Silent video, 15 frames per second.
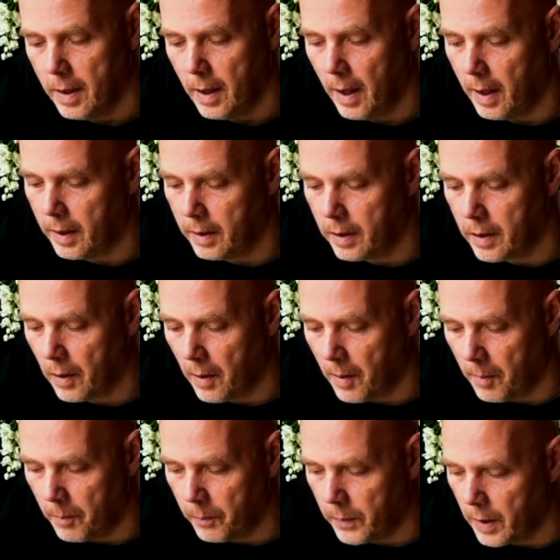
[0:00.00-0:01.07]
And
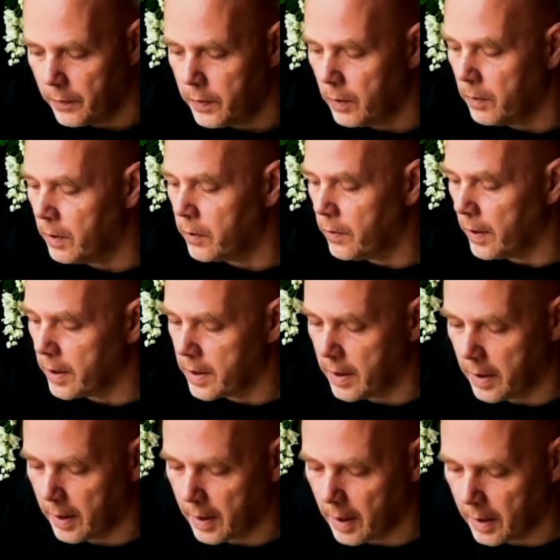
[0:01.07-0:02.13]
if you're interested
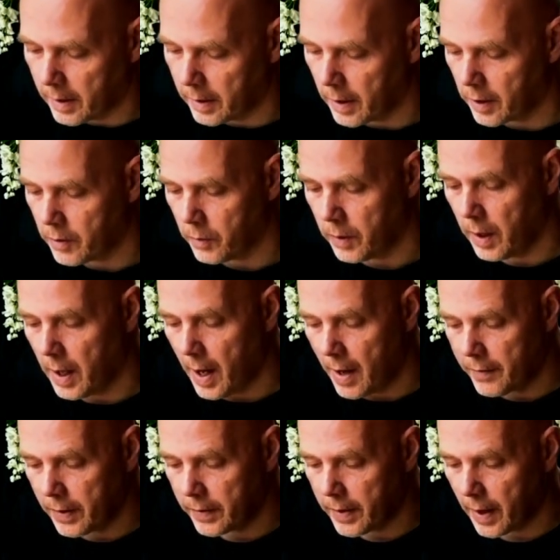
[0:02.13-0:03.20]
in getting this or you
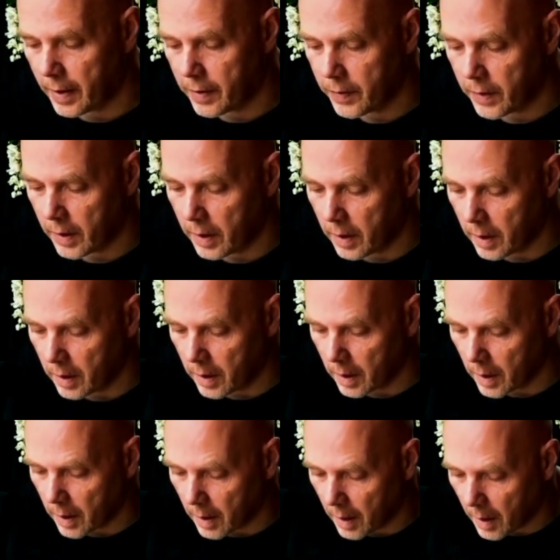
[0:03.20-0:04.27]
have it, that's
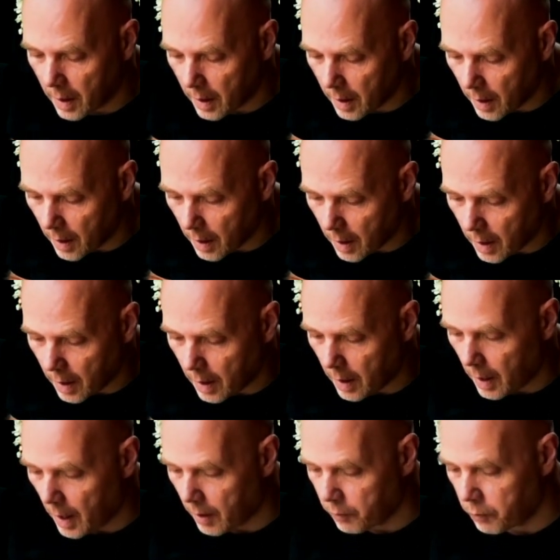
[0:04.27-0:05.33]
the
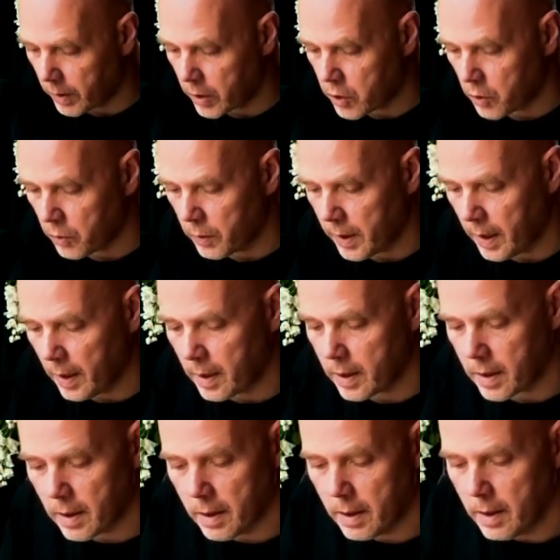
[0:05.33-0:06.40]
ritual kit.